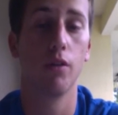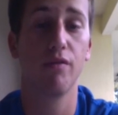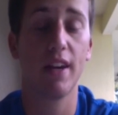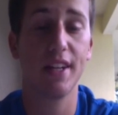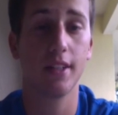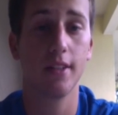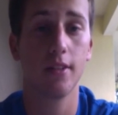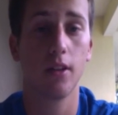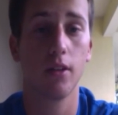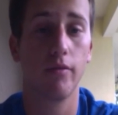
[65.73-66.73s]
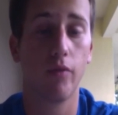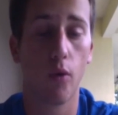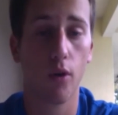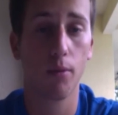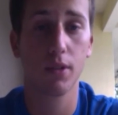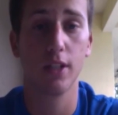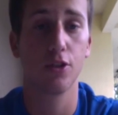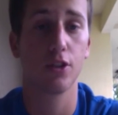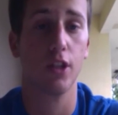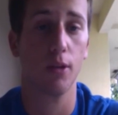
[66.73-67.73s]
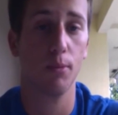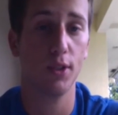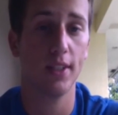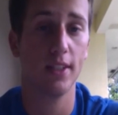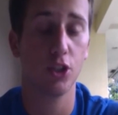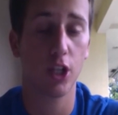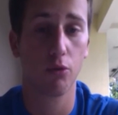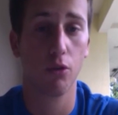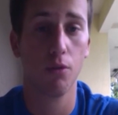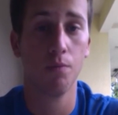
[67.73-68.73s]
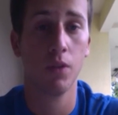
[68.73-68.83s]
faces on the forums and just in the community in general.